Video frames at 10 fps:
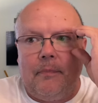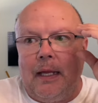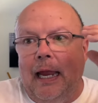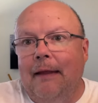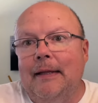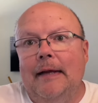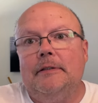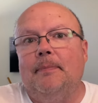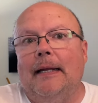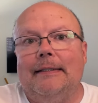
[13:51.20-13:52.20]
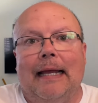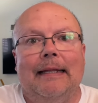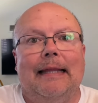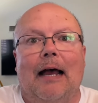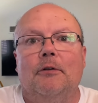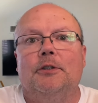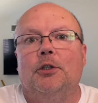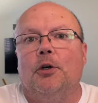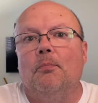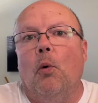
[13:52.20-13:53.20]
and they spent
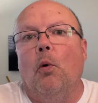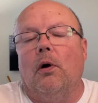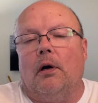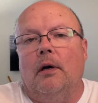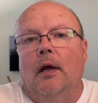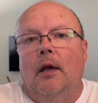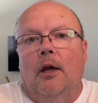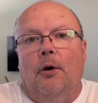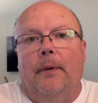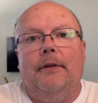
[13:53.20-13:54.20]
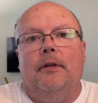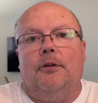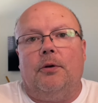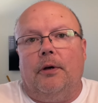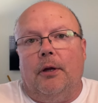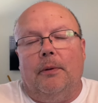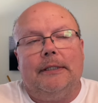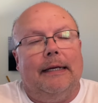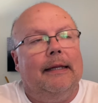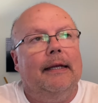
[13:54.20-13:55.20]
$10,000 or more with an attorney, which
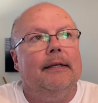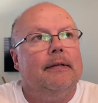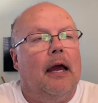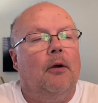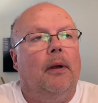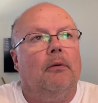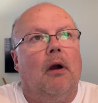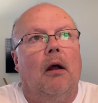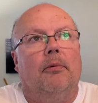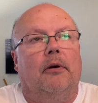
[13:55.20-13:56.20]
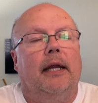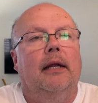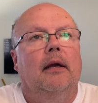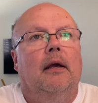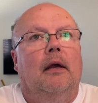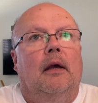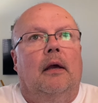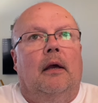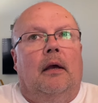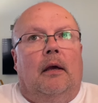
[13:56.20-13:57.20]
I think is highway robbery,
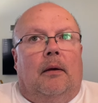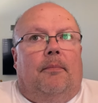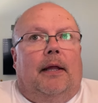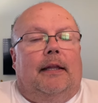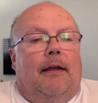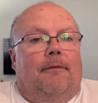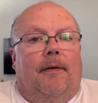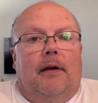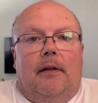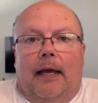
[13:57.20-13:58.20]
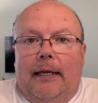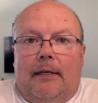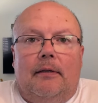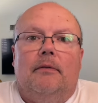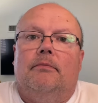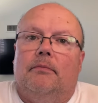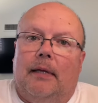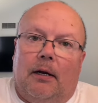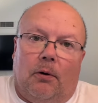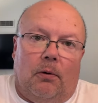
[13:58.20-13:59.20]
but they feel like
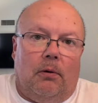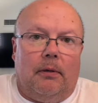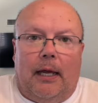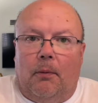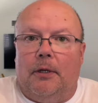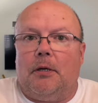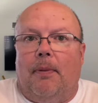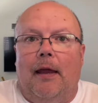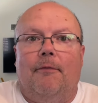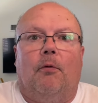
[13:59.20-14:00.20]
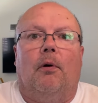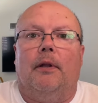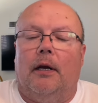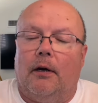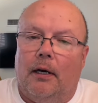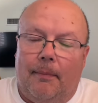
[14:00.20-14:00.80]
that whole get what you pay for, they're going to